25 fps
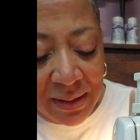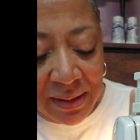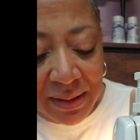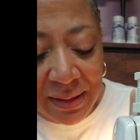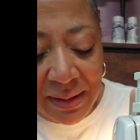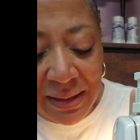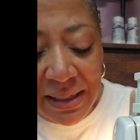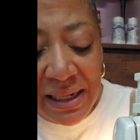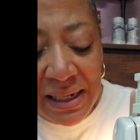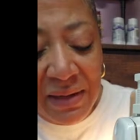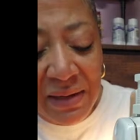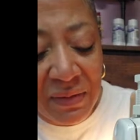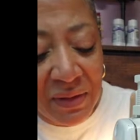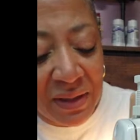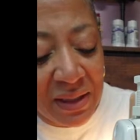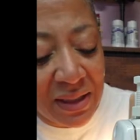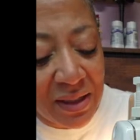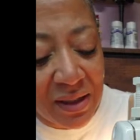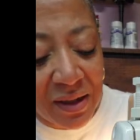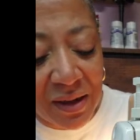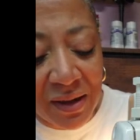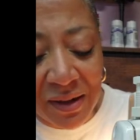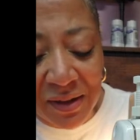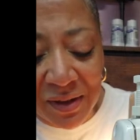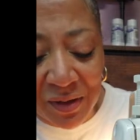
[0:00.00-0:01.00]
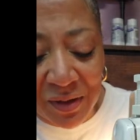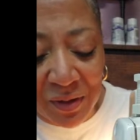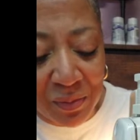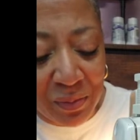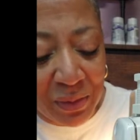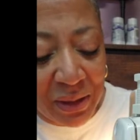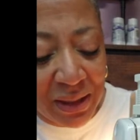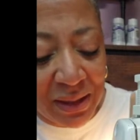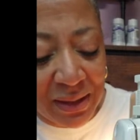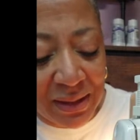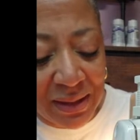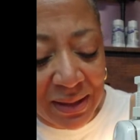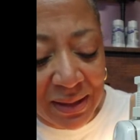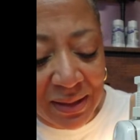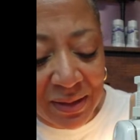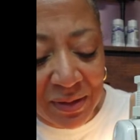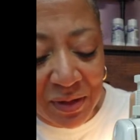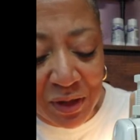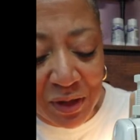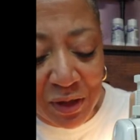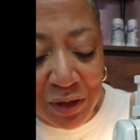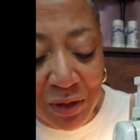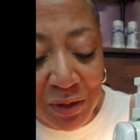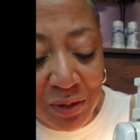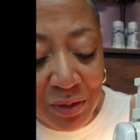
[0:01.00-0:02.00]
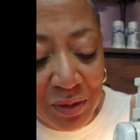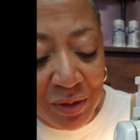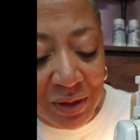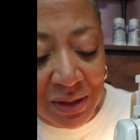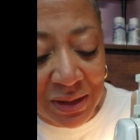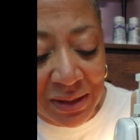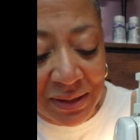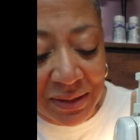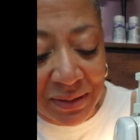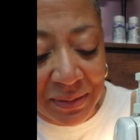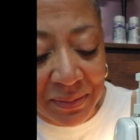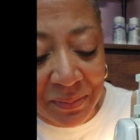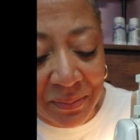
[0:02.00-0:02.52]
Didn't even dawn on me that it's Tuesday.